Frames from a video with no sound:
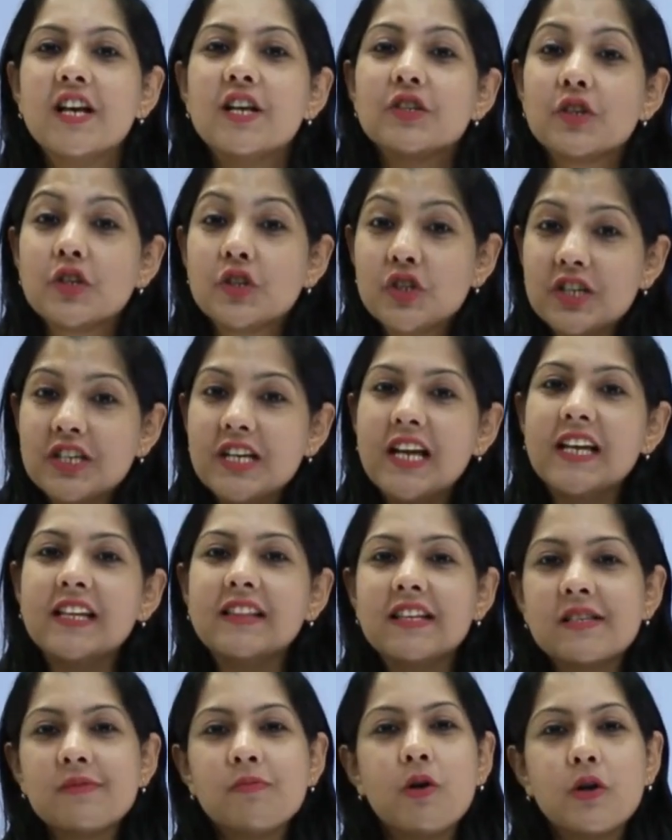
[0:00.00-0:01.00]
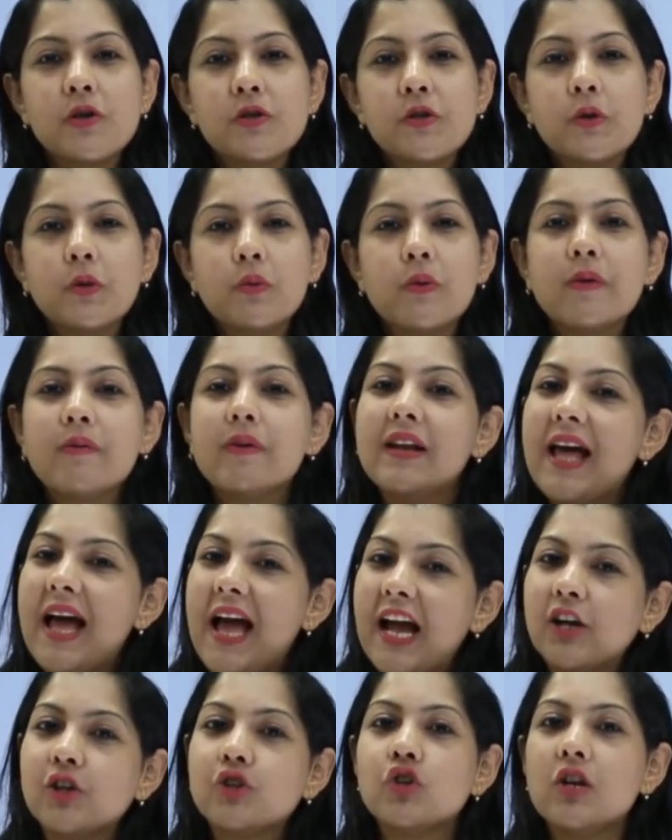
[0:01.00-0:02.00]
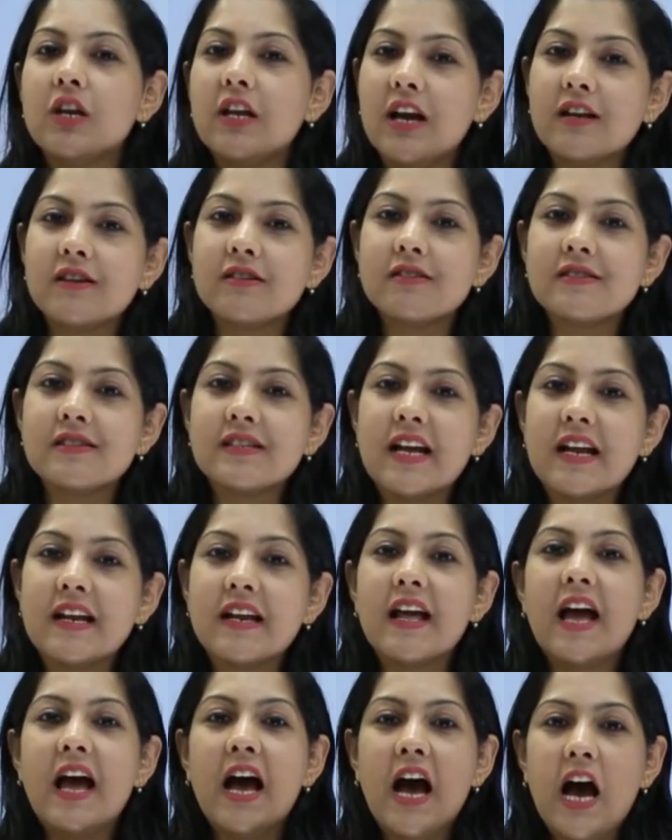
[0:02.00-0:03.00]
So today in this module we will actually understand